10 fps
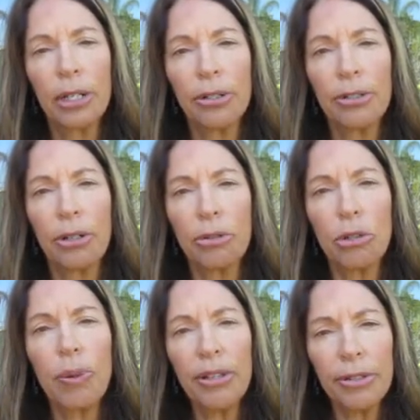So
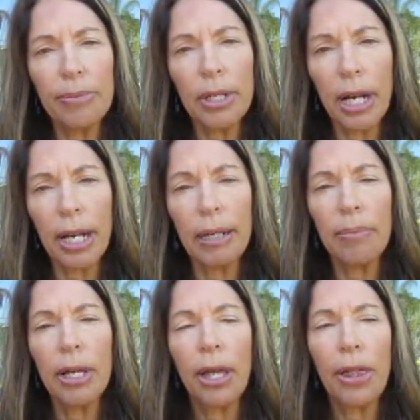spend some
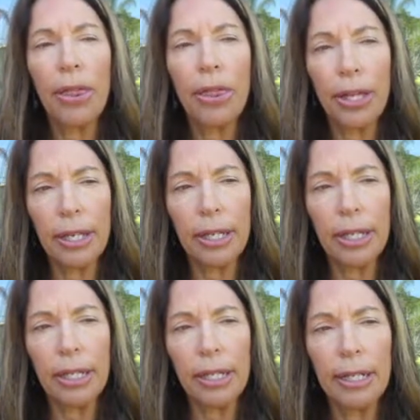time
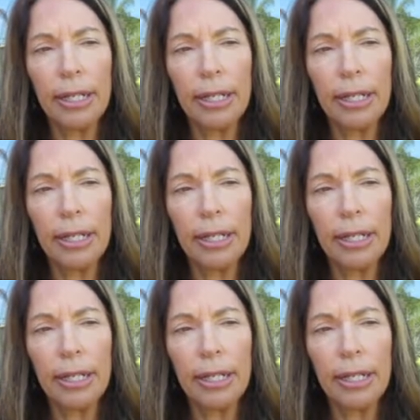thinking.